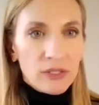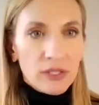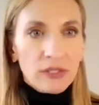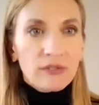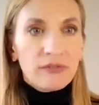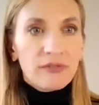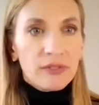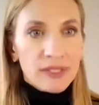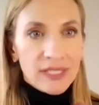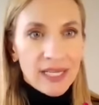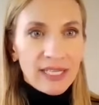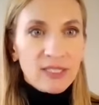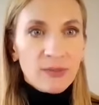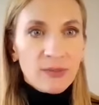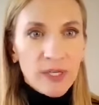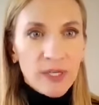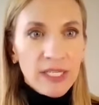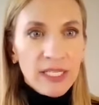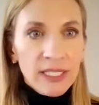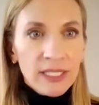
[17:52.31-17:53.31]
start to feel
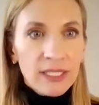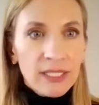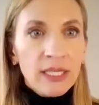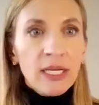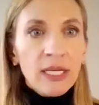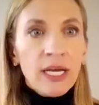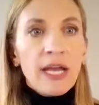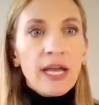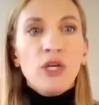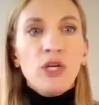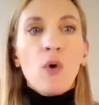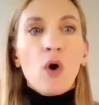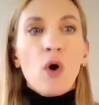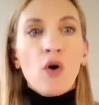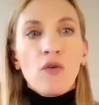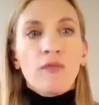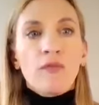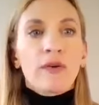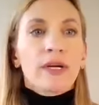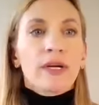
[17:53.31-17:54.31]
desperate right. and you
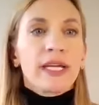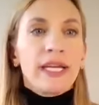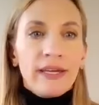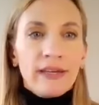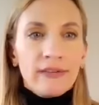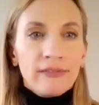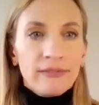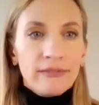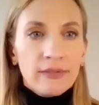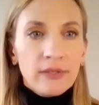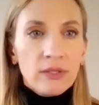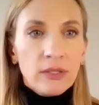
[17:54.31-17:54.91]
overgive